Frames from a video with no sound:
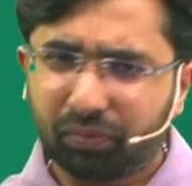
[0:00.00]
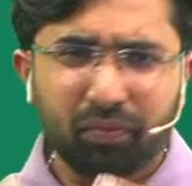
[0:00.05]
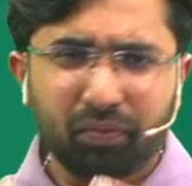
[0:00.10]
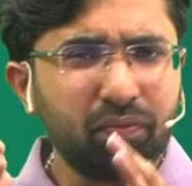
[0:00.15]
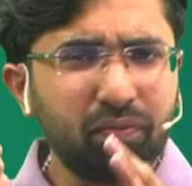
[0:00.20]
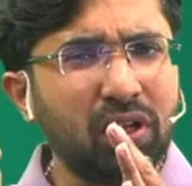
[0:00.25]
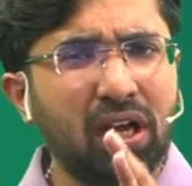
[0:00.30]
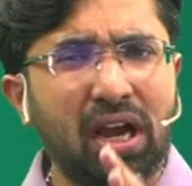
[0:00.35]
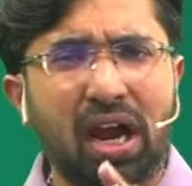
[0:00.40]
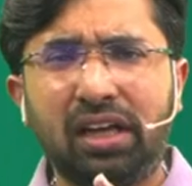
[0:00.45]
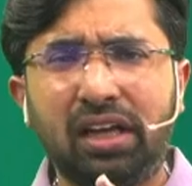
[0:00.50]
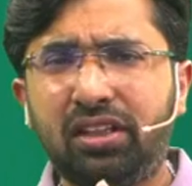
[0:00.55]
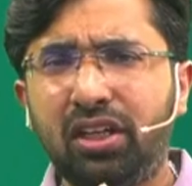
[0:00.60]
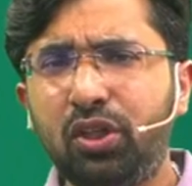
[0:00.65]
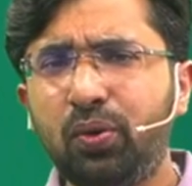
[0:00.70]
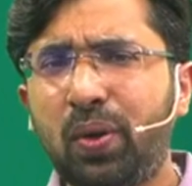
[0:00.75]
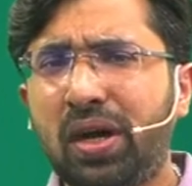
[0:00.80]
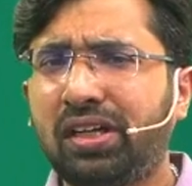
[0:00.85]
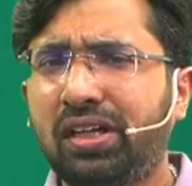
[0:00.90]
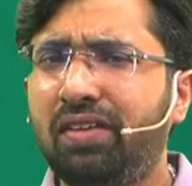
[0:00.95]
either you
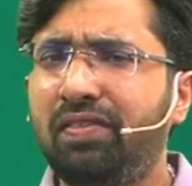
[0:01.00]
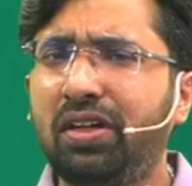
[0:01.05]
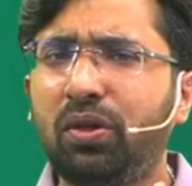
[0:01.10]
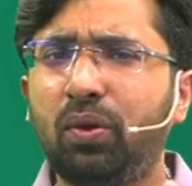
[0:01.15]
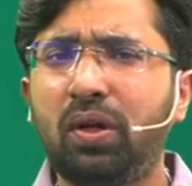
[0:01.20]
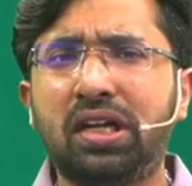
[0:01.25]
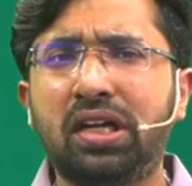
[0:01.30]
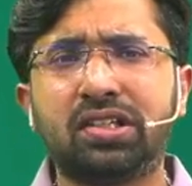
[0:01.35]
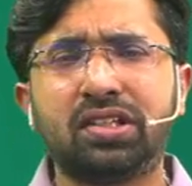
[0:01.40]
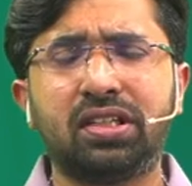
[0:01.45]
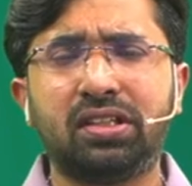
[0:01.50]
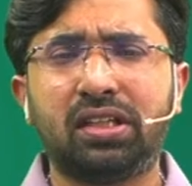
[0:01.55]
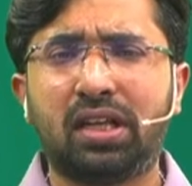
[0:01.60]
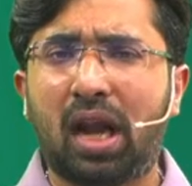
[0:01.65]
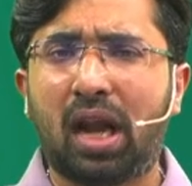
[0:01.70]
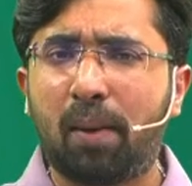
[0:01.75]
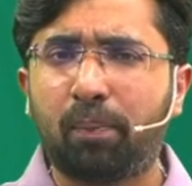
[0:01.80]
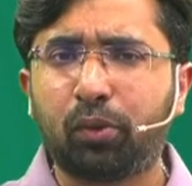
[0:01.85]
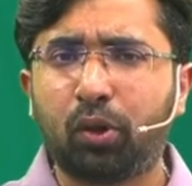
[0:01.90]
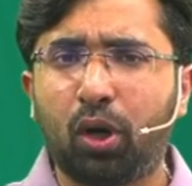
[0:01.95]
activate your lectures in the
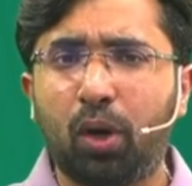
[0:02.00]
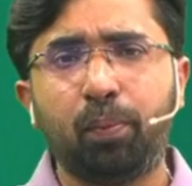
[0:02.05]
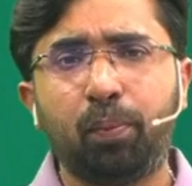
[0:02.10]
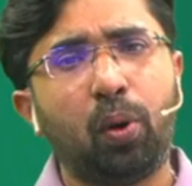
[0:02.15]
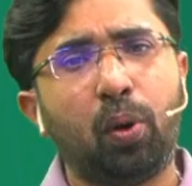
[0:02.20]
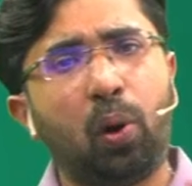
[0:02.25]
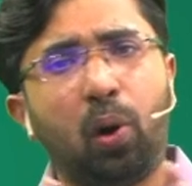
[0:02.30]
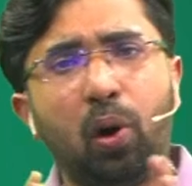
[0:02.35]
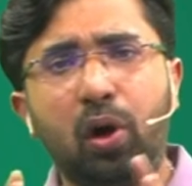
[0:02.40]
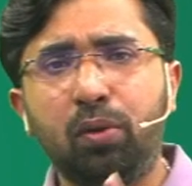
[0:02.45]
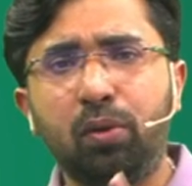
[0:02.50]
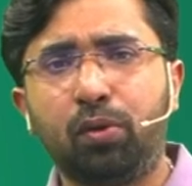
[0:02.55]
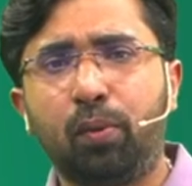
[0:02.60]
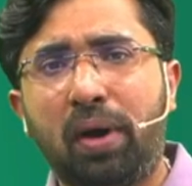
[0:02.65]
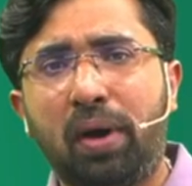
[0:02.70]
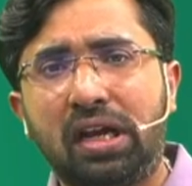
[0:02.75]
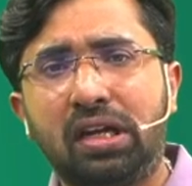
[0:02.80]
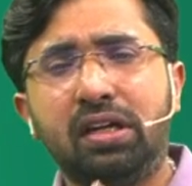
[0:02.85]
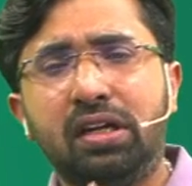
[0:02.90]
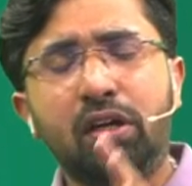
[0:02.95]
laptop or mobile,
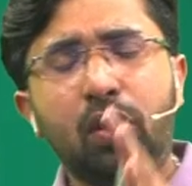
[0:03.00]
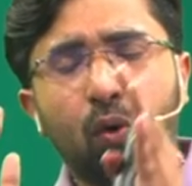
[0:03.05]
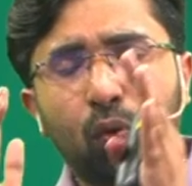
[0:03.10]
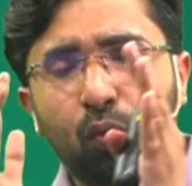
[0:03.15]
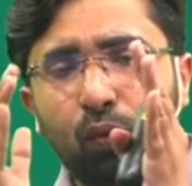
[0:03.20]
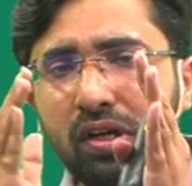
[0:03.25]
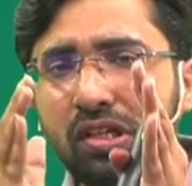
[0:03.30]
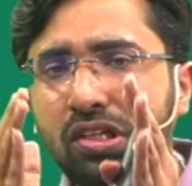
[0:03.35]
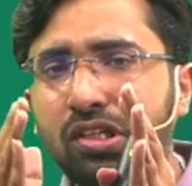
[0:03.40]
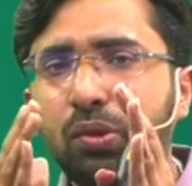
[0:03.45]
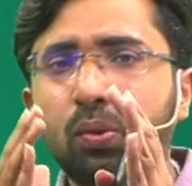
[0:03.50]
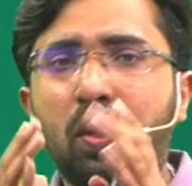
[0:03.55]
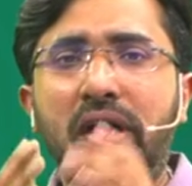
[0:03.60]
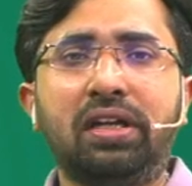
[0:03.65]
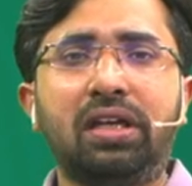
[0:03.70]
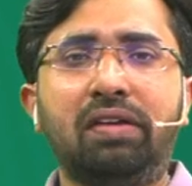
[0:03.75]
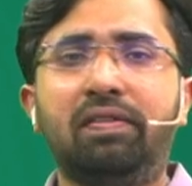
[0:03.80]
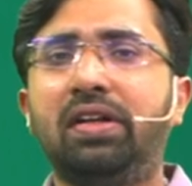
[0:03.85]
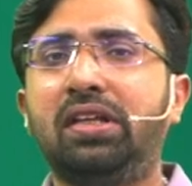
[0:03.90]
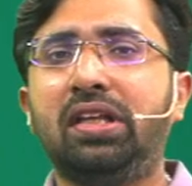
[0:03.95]
once you
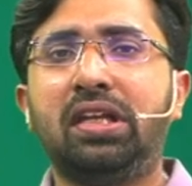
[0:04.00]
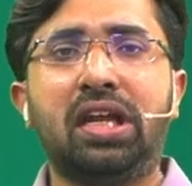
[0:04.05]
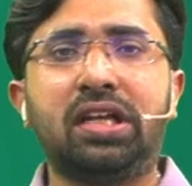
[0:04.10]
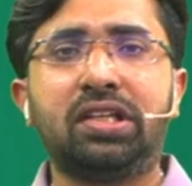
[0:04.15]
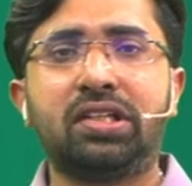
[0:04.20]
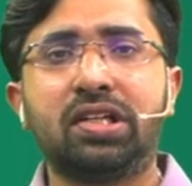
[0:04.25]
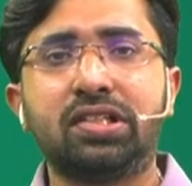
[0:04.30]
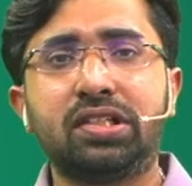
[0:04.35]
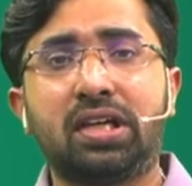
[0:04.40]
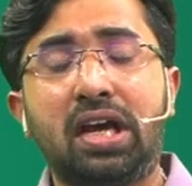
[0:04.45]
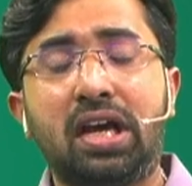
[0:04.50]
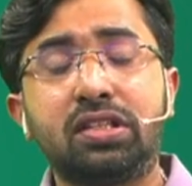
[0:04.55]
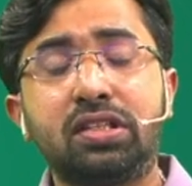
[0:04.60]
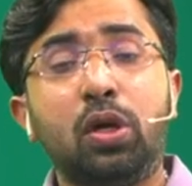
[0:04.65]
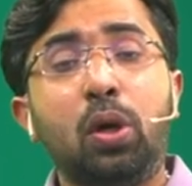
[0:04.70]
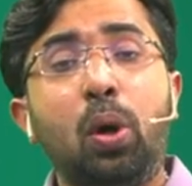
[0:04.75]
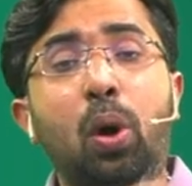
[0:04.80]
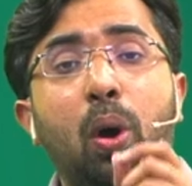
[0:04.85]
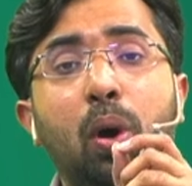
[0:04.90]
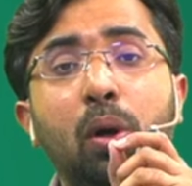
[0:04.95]
activate the lectures, guys,
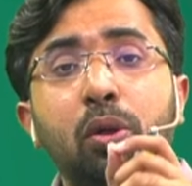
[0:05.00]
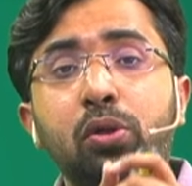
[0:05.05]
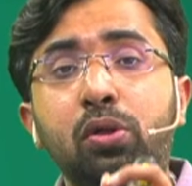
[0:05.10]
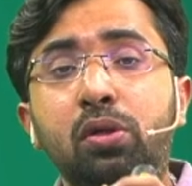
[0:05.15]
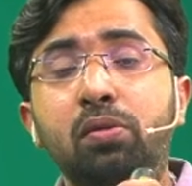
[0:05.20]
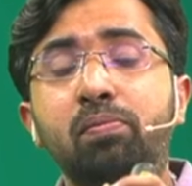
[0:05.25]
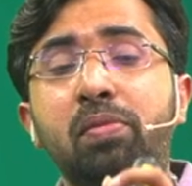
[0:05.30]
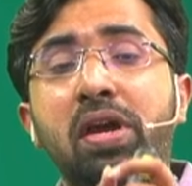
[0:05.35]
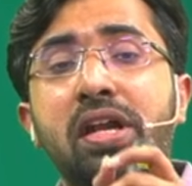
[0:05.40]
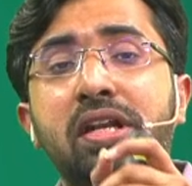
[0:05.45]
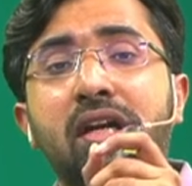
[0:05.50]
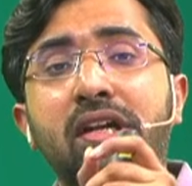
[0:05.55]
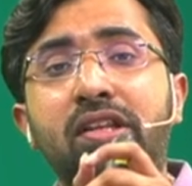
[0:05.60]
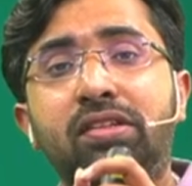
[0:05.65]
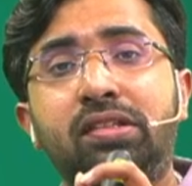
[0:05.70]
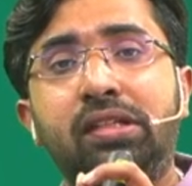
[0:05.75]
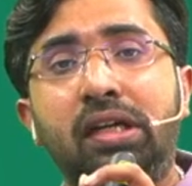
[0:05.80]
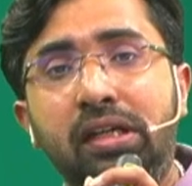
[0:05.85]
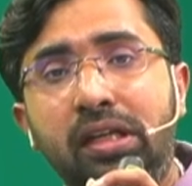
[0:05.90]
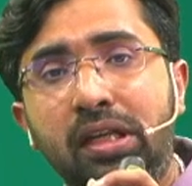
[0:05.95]
automated
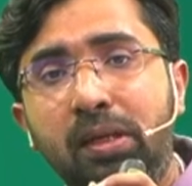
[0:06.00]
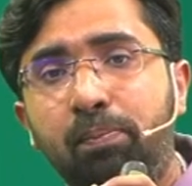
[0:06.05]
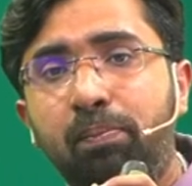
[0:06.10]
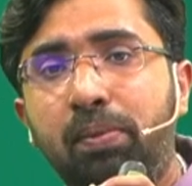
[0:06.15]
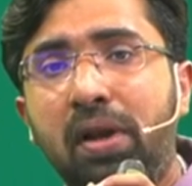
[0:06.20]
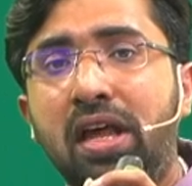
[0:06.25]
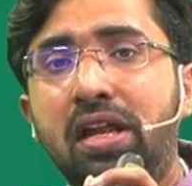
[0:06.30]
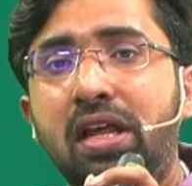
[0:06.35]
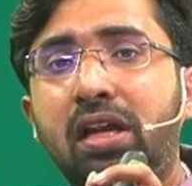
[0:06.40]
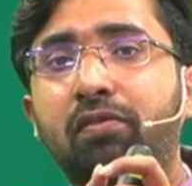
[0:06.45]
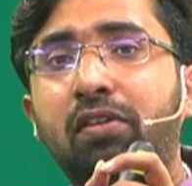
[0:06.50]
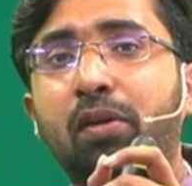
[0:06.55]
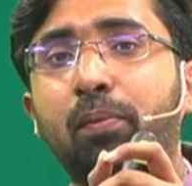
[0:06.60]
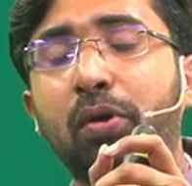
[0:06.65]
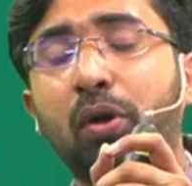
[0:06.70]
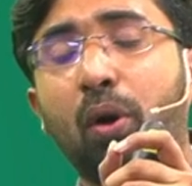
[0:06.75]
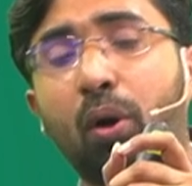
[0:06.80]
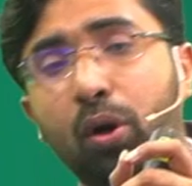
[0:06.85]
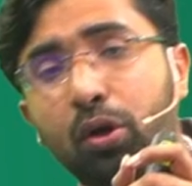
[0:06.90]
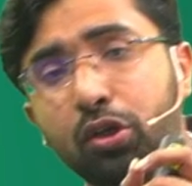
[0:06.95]
study planner will be
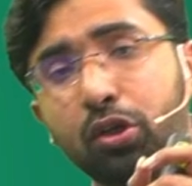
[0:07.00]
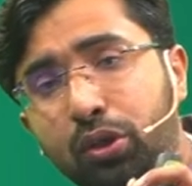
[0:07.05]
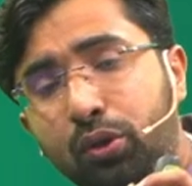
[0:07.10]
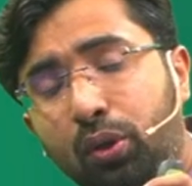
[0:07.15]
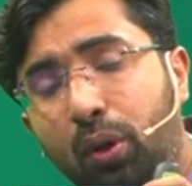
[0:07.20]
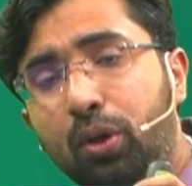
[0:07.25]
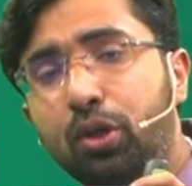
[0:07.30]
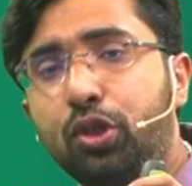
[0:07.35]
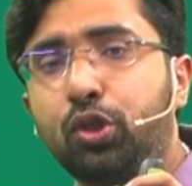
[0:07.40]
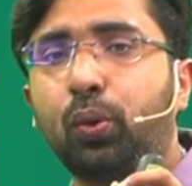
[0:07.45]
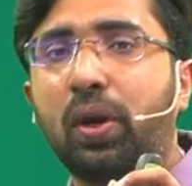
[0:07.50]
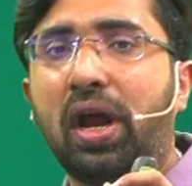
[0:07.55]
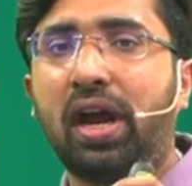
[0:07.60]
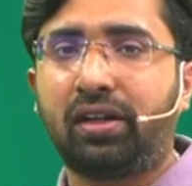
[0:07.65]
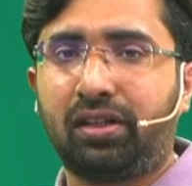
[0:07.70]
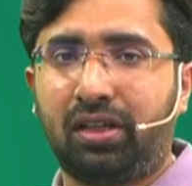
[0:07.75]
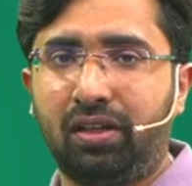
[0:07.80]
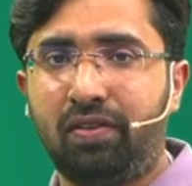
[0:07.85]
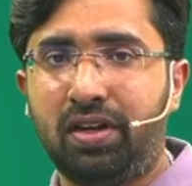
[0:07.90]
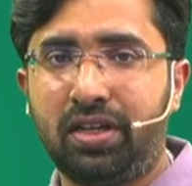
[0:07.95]
also
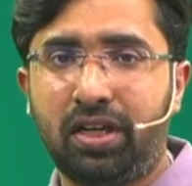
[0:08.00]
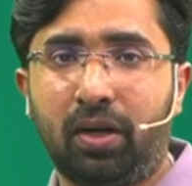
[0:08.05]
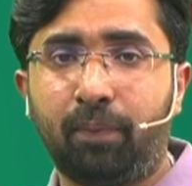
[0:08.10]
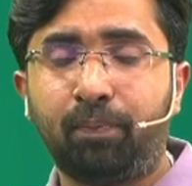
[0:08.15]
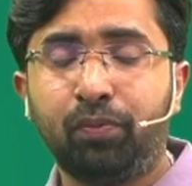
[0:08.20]
activated,